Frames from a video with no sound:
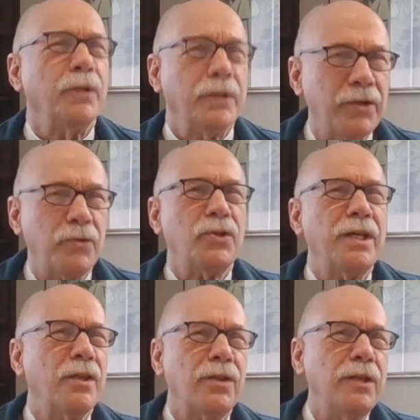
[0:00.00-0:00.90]
as you say,
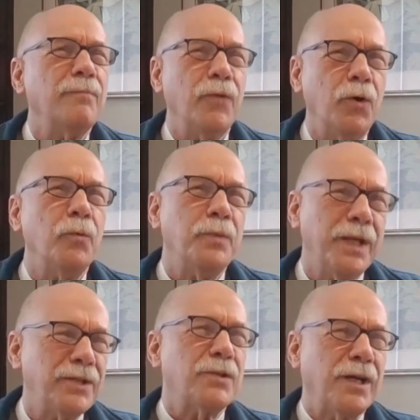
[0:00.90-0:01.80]
the theme of hope,
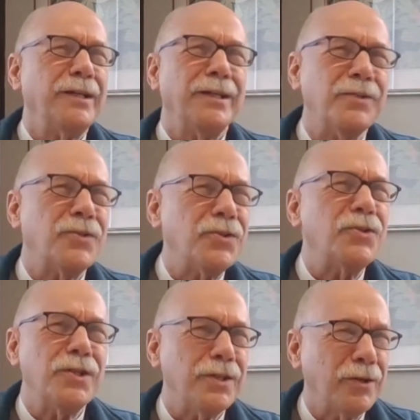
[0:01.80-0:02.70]
that's kind of
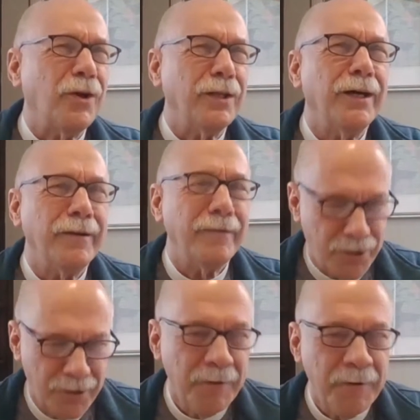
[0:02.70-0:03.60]
consistent in our lives.